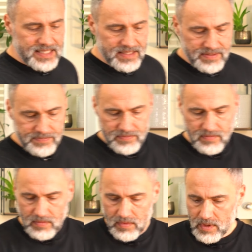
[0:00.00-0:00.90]
the
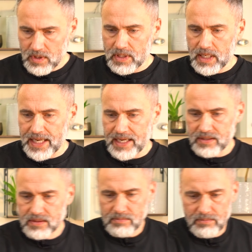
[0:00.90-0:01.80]
lentils into a
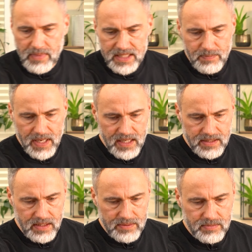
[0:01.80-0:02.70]
blender. Of
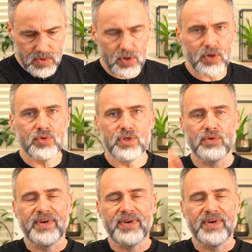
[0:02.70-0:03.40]
course, if you have a